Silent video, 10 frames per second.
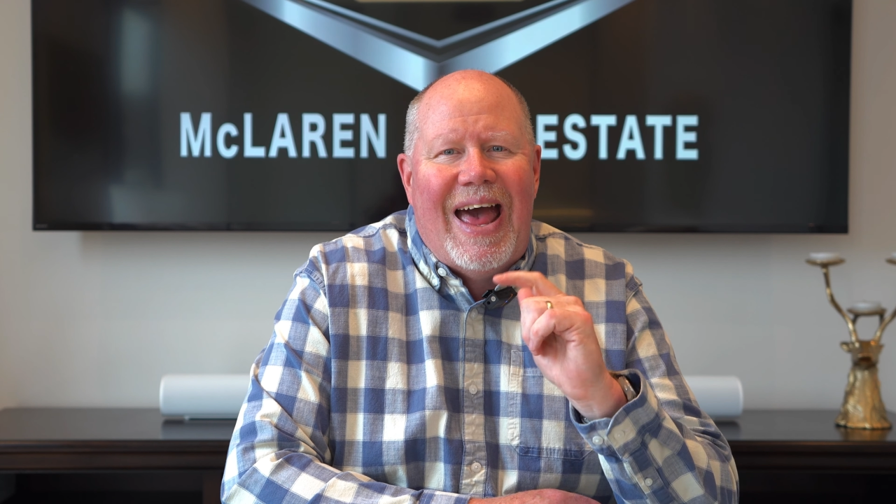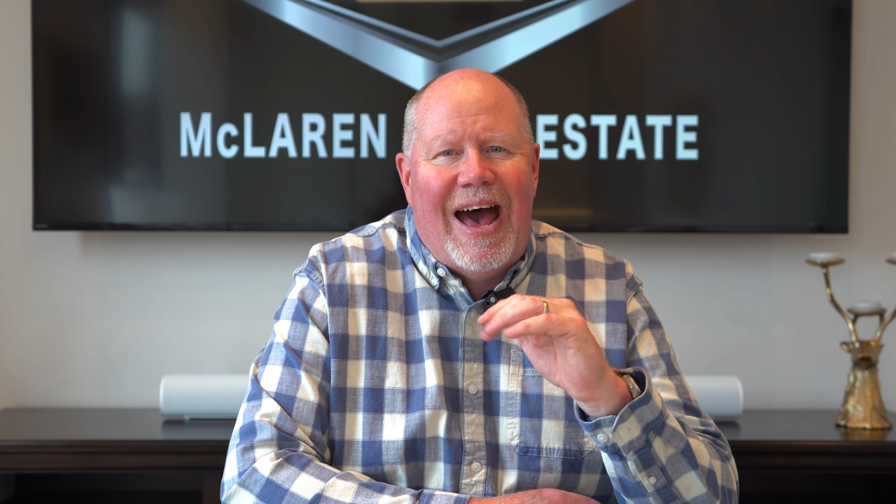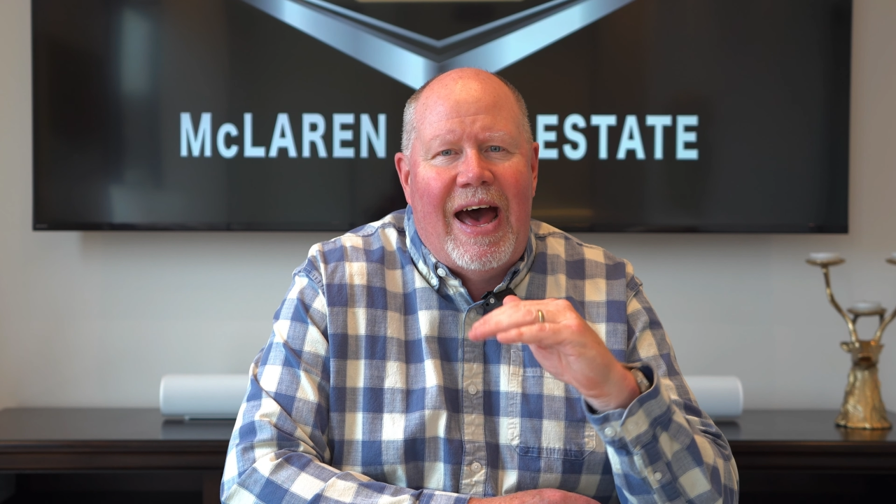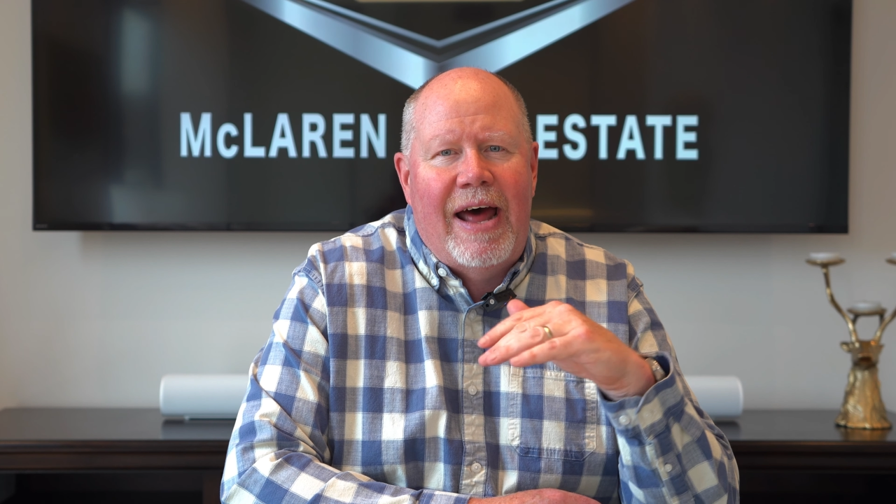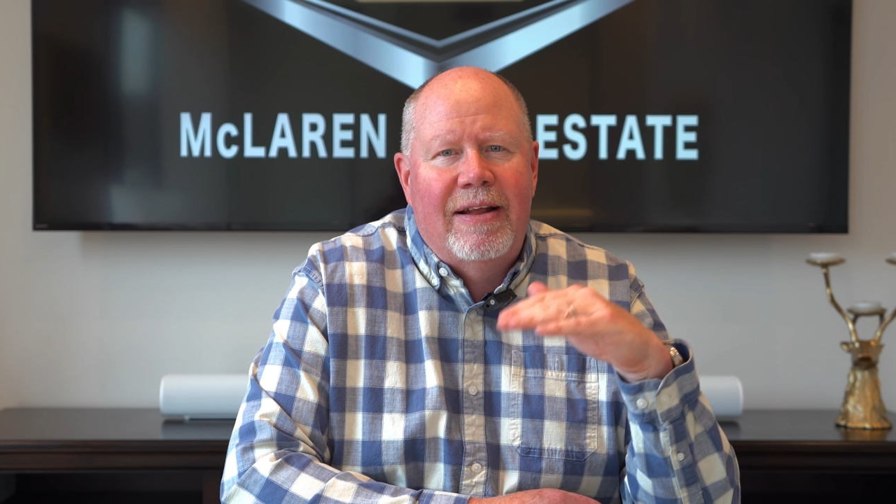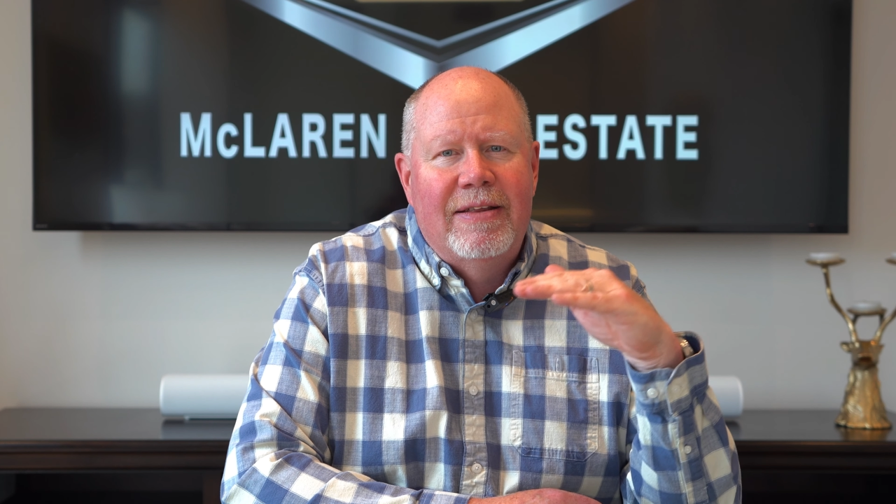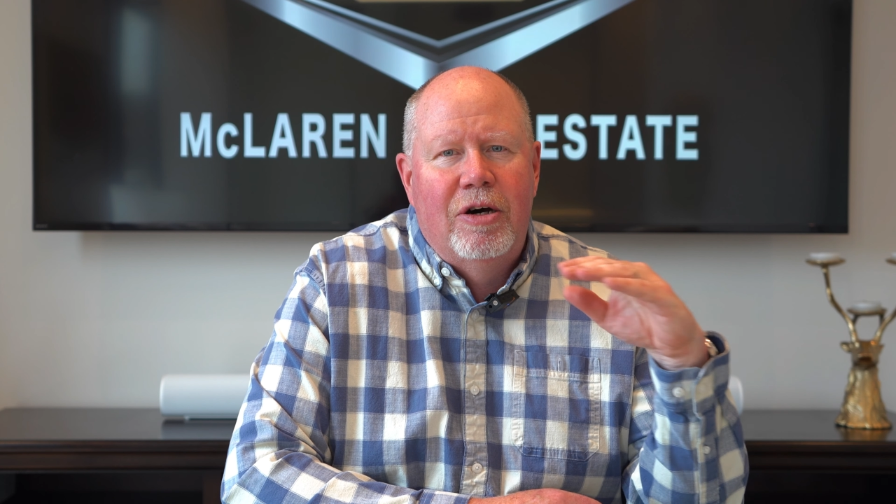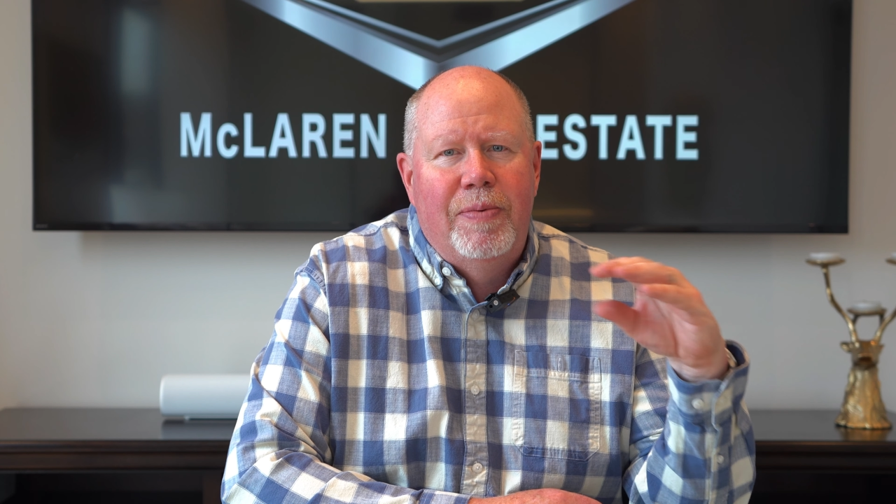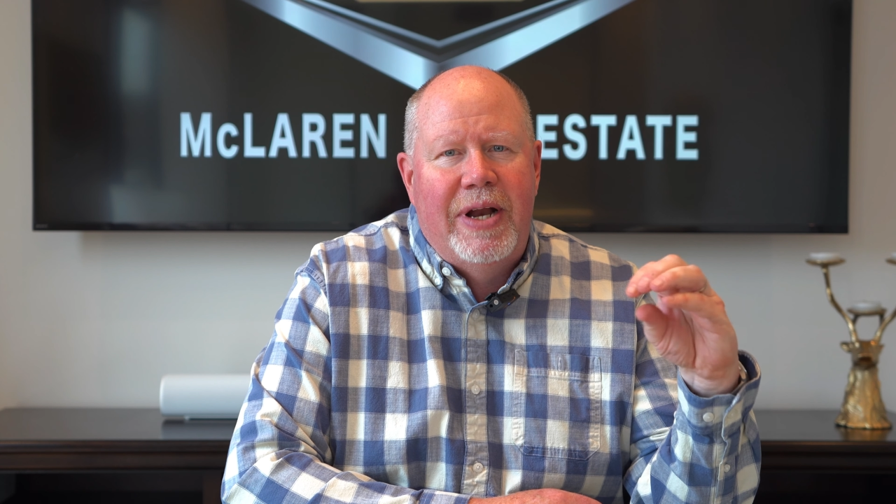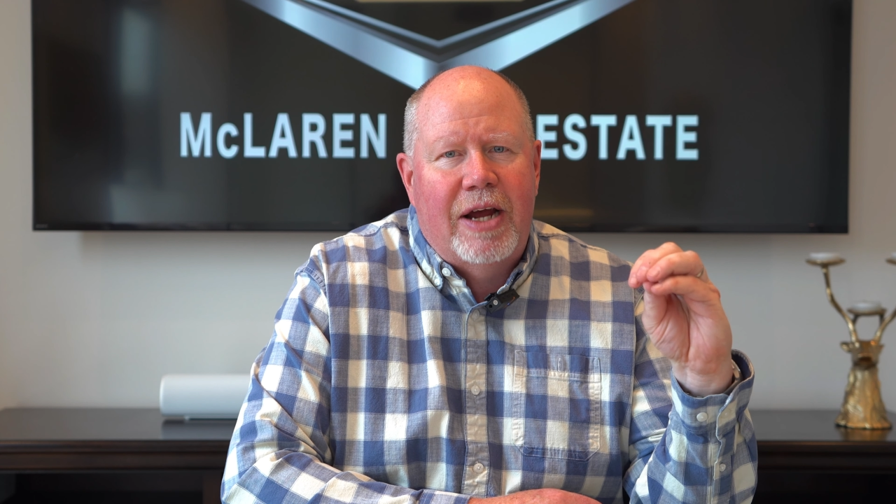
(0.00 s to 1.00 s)
add a
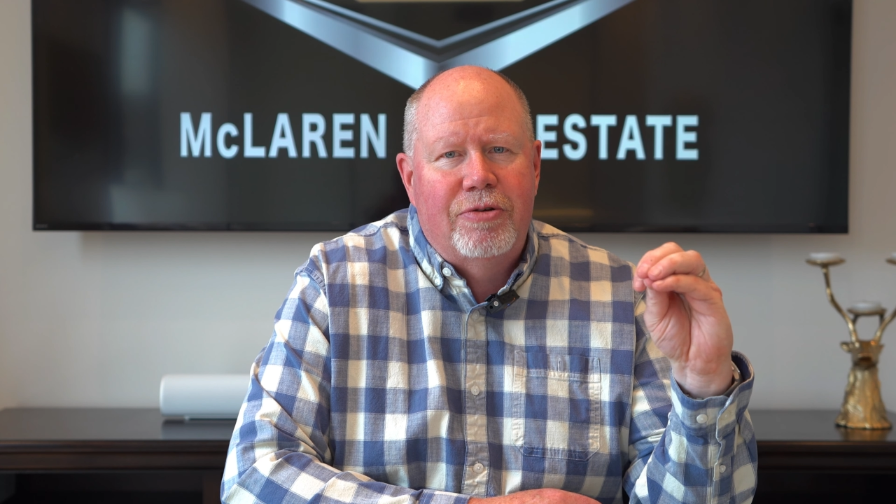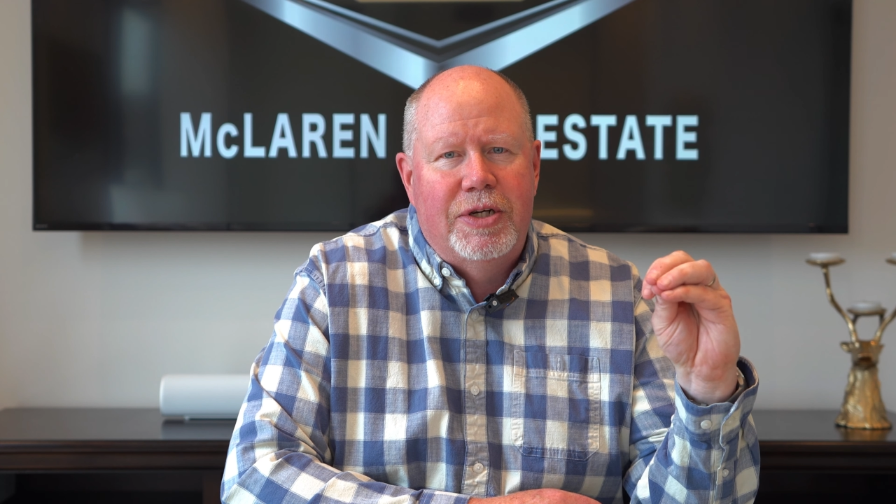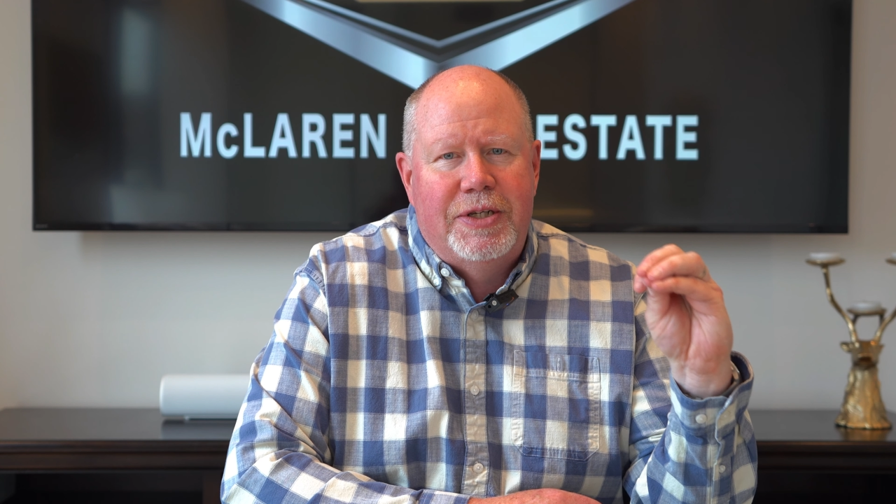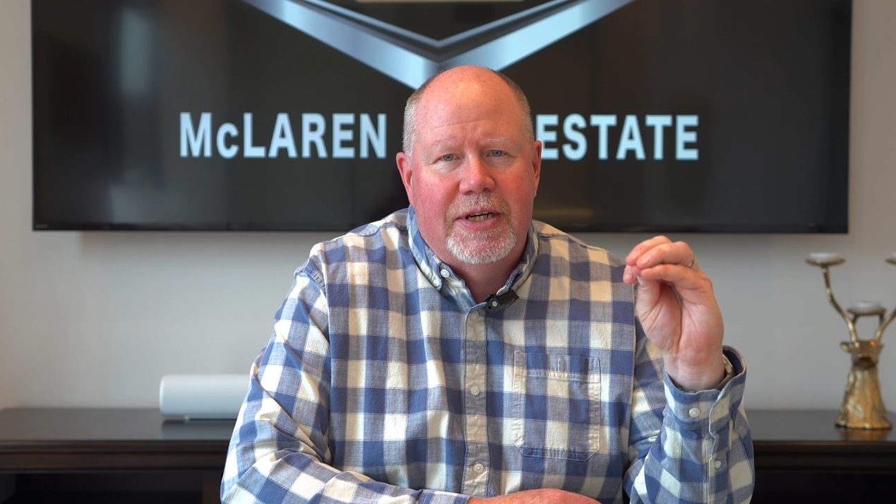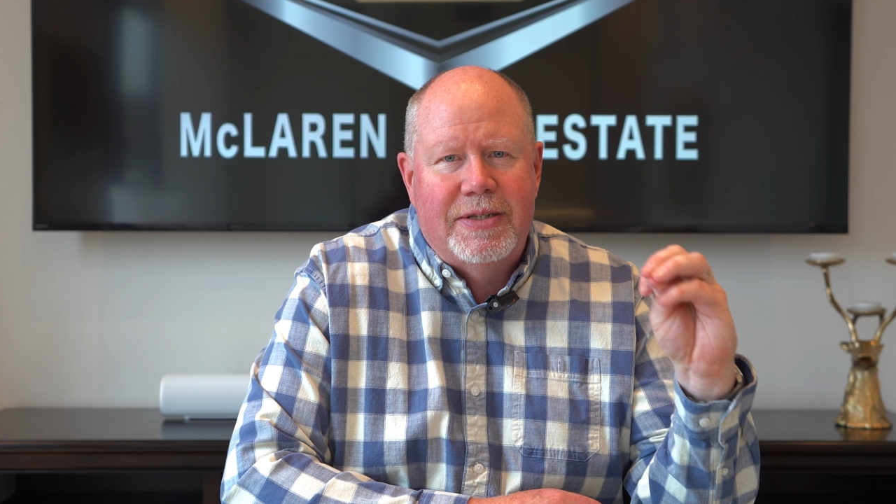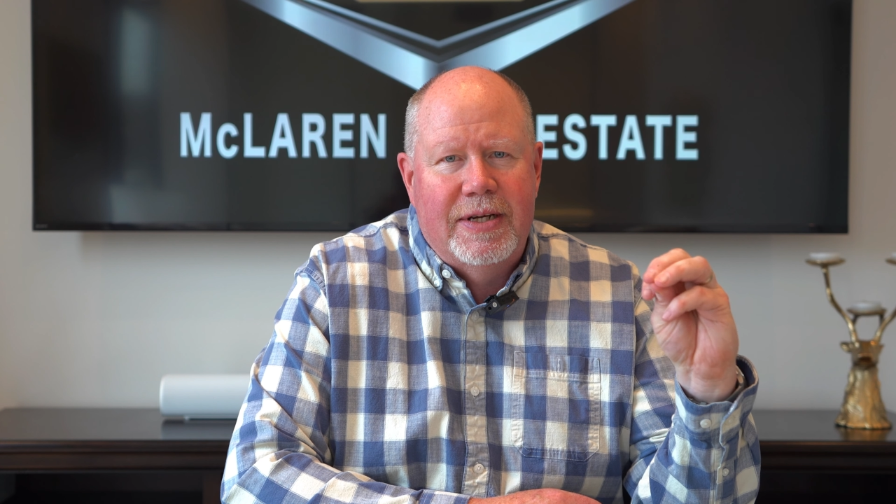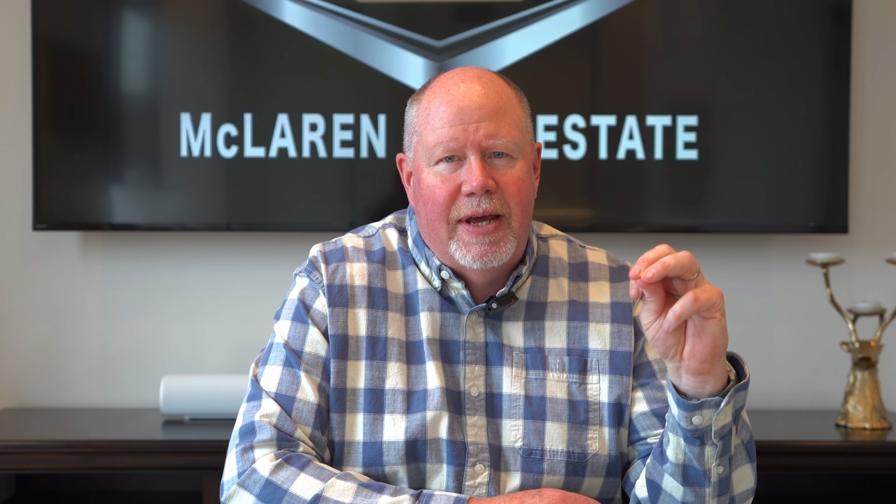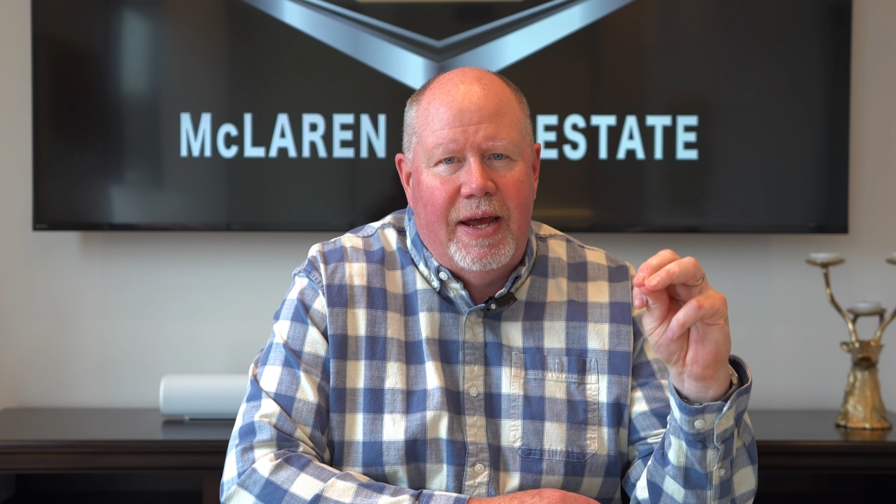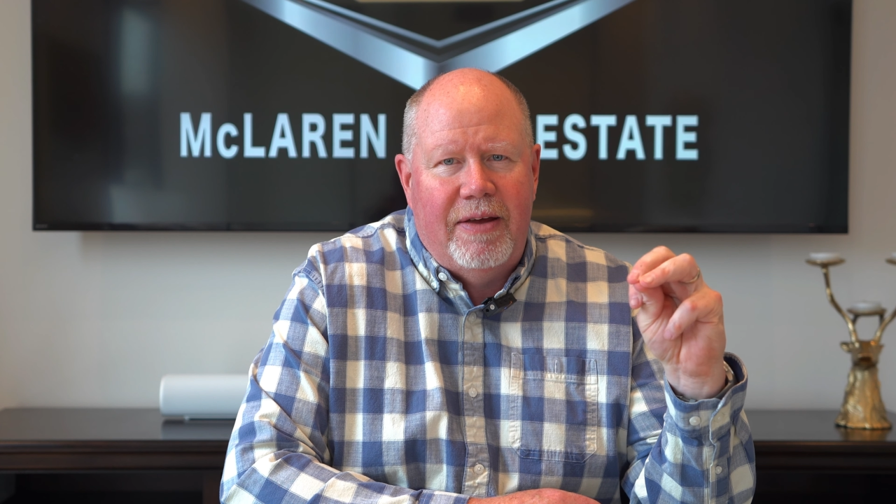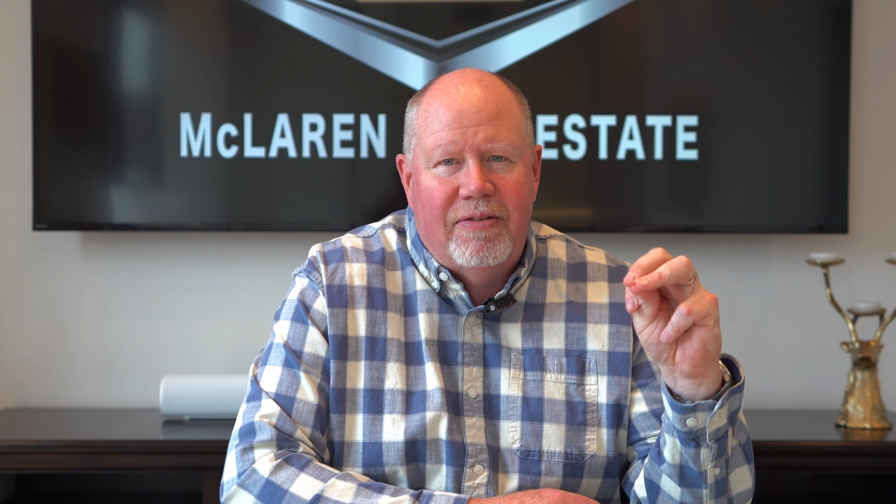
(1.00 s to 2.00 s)
little bit extra just in
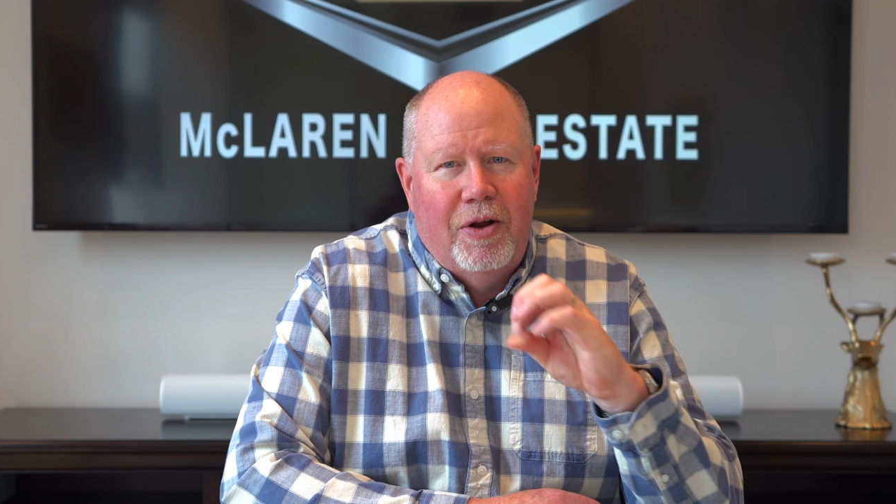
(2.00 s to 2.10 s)
case.